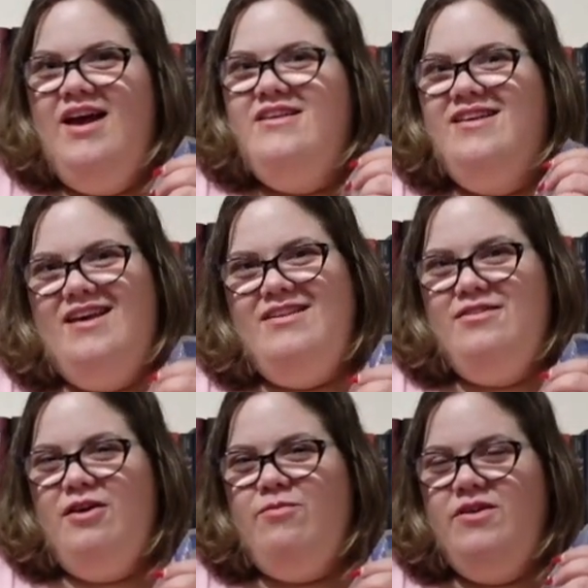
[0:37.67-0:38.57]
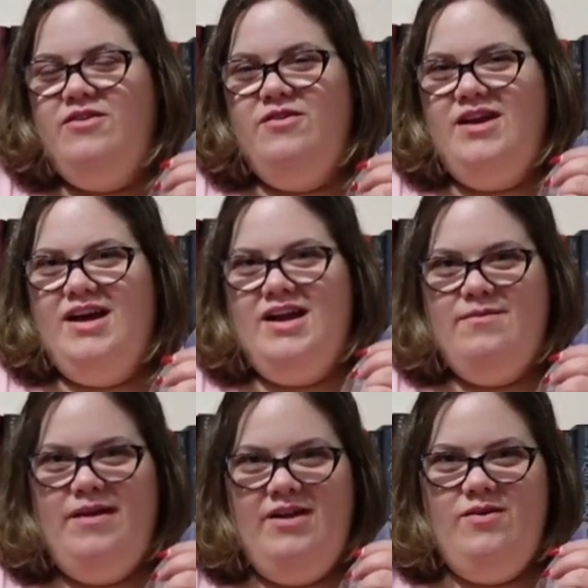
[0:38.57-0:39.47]
So let's hope we do not get a
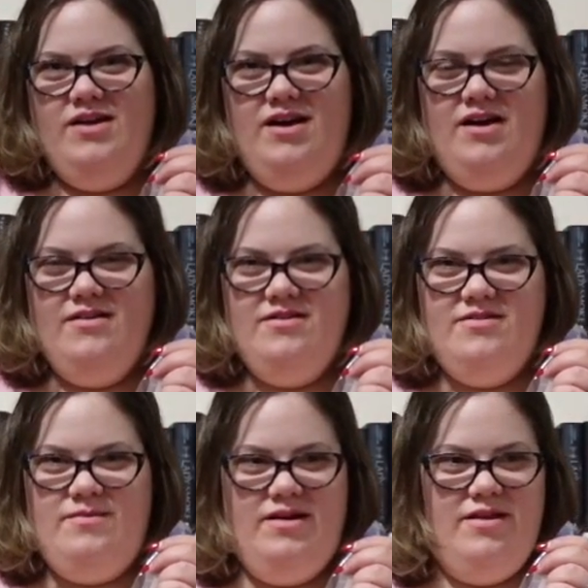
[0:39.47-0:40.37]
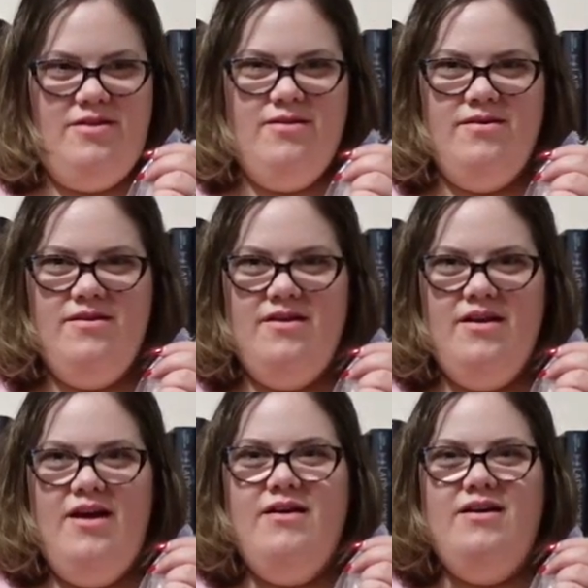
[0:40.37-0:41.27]
penguin card this month,
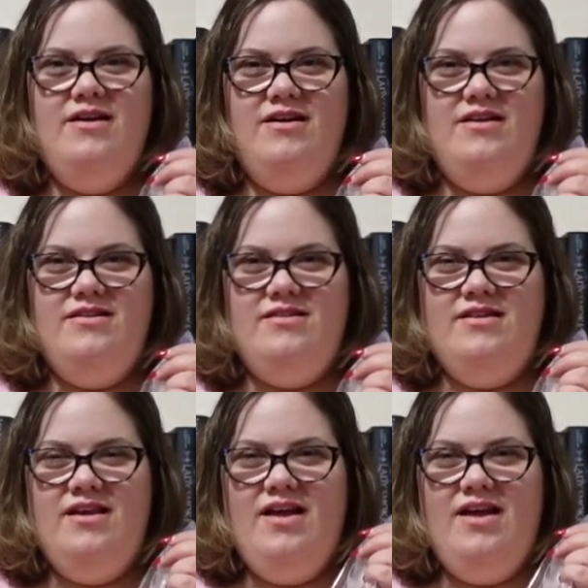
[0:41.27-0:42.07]
because